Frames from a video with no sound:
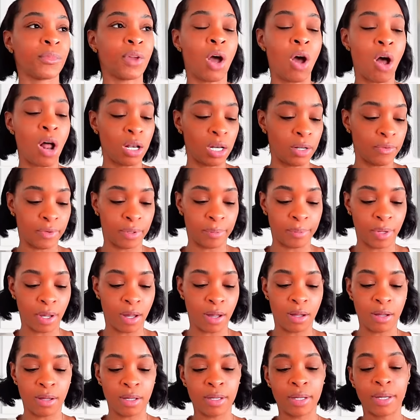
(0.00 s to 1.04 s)
all of them,
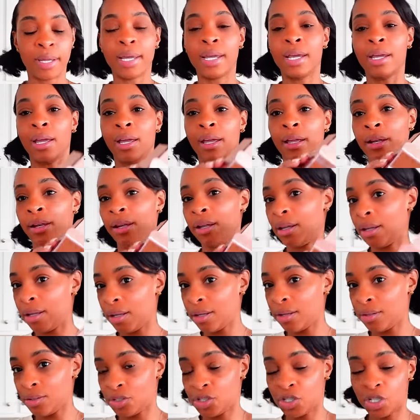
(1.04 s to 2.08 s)
y'all. And
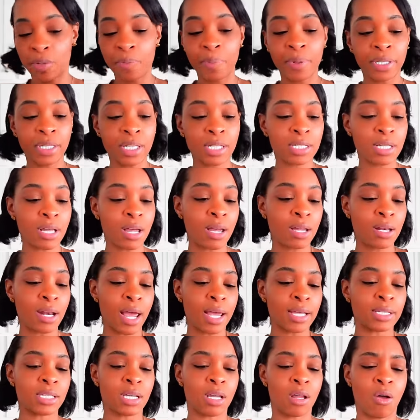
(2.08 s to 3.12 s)
she put this on.
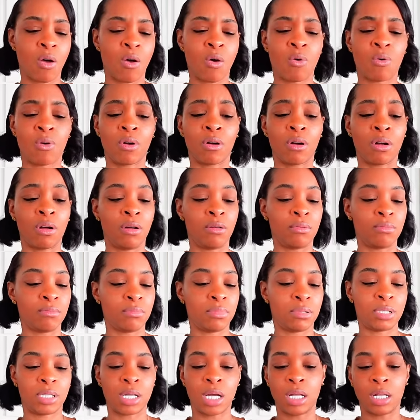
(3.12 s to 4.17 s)
I said, oh girl,
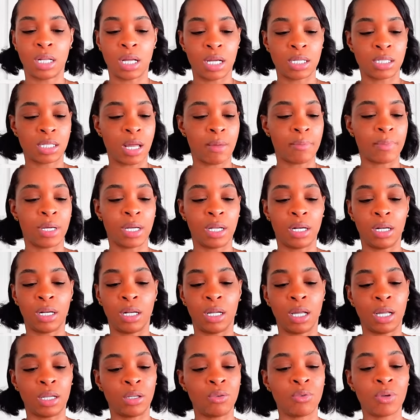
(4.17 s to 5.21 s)
say less, I'm getting
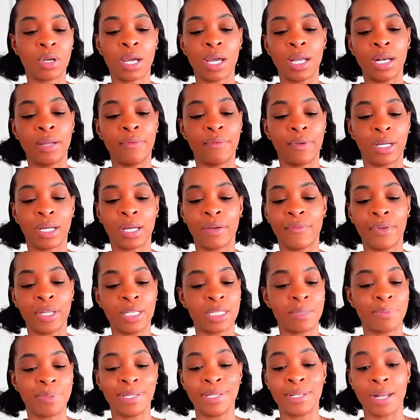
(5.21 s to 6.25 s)
it. You can't even
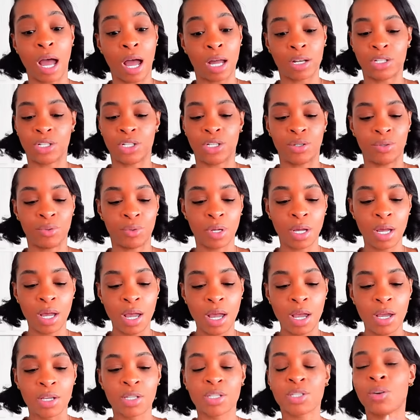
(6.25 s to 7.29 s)
convince me not to.
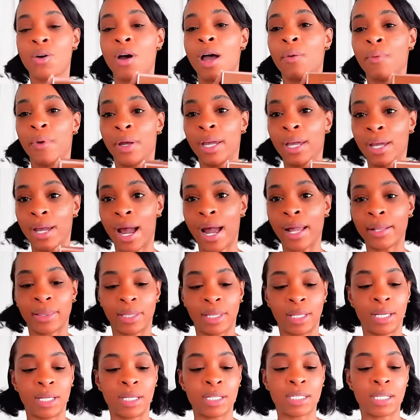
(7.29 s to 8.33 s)
So I went and got
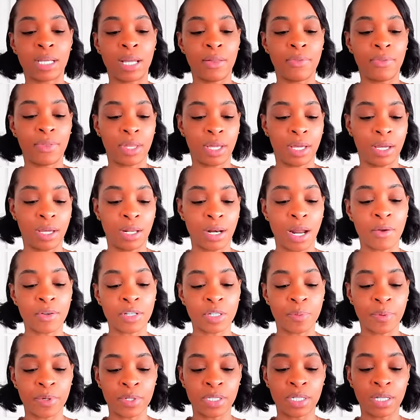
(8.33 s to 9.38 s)
this, and then I was
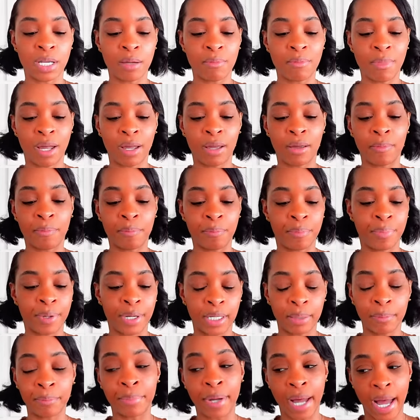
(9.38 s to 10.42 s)
supposed to get my
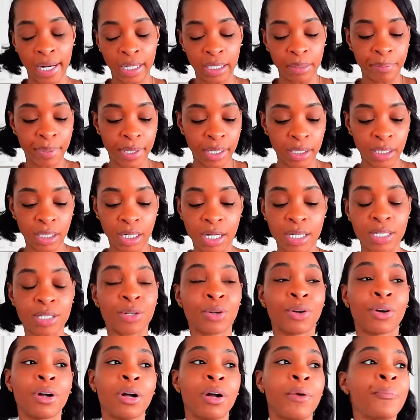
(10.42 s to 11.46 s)
body butter because,
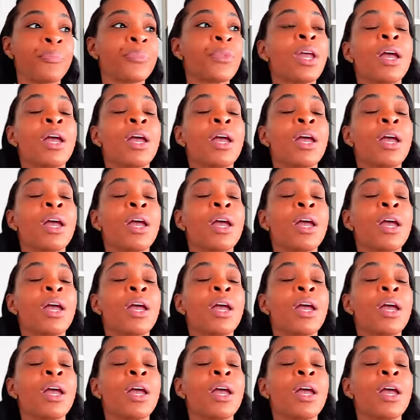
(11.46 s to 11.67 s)
girl,